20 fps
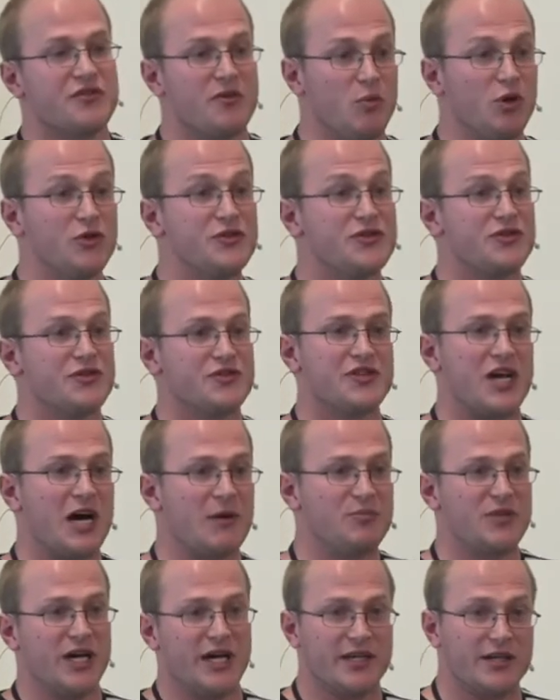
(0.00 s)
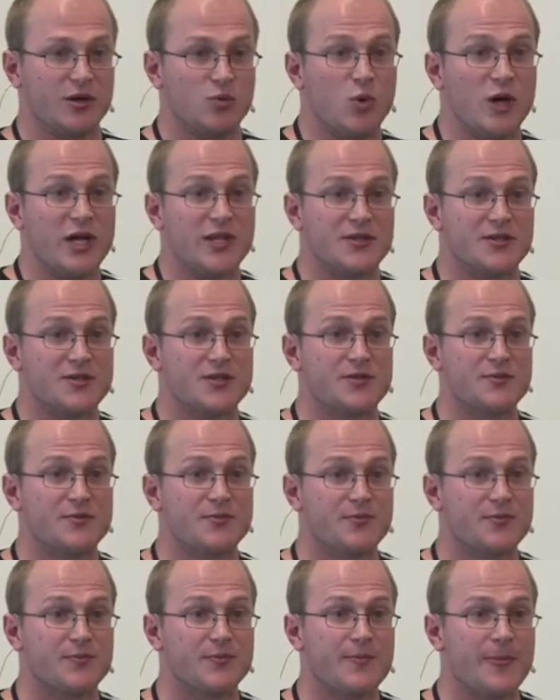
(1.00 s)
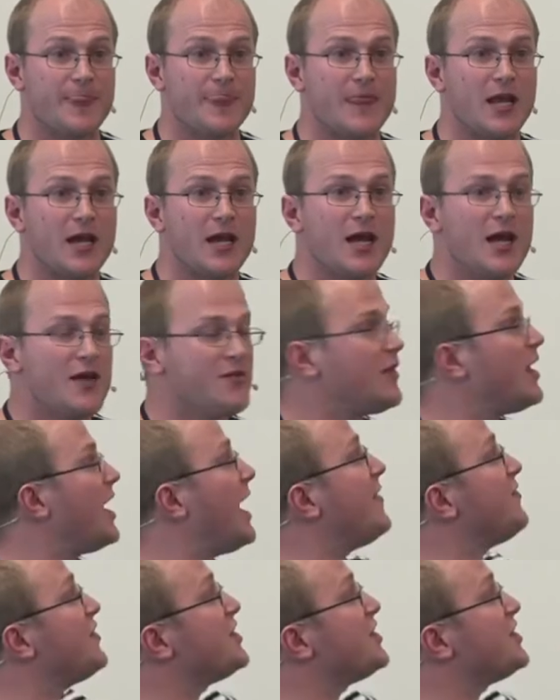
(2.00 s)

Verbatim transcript: of the monsters updated at once. And